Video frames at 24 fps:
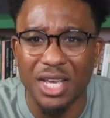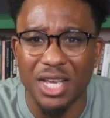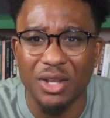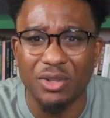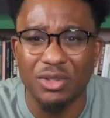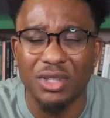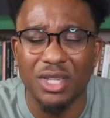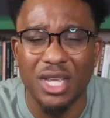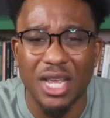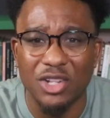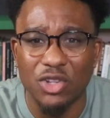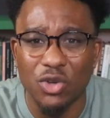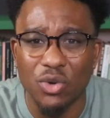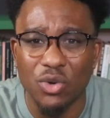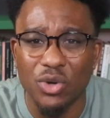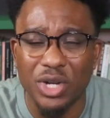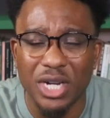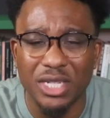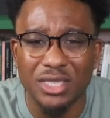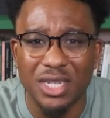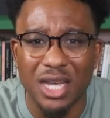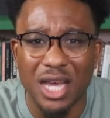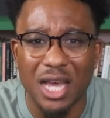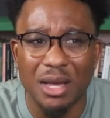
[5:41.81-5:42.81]
And during that
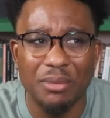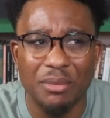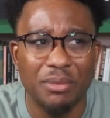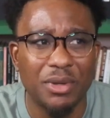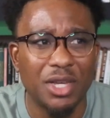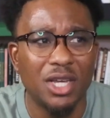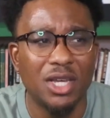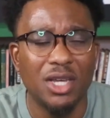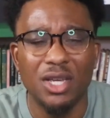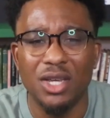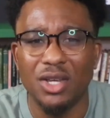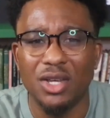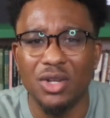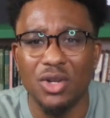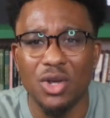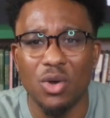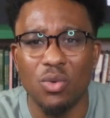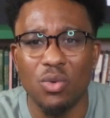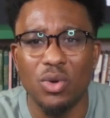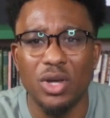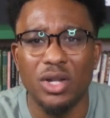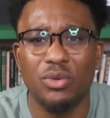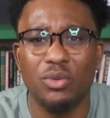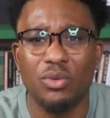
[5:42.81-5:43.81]
time, you know what?
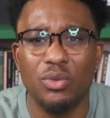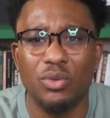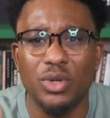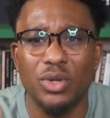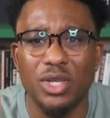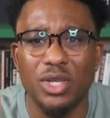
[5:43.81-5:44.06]
We